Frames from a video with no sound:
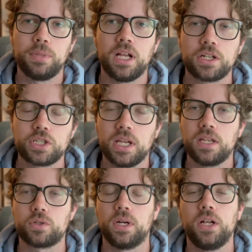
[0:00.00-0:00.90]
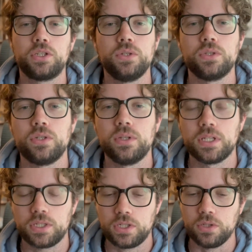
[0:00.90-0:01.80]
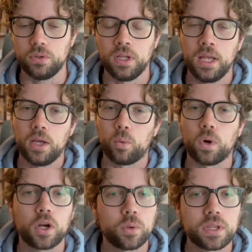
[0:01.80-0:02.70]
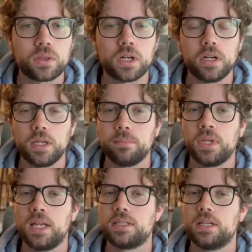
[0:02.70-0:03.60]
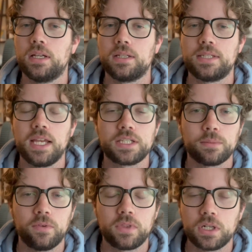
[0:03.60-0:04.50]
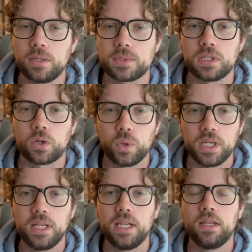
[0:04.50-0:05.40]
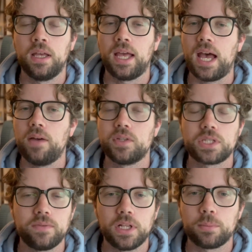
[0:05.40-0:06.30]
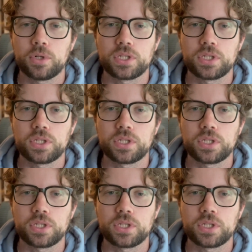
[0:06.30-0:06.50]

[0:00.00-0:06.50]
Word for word: blockchains or L2s do this to work with Ethereum, to take some of Ethereum's liquidity, have its developers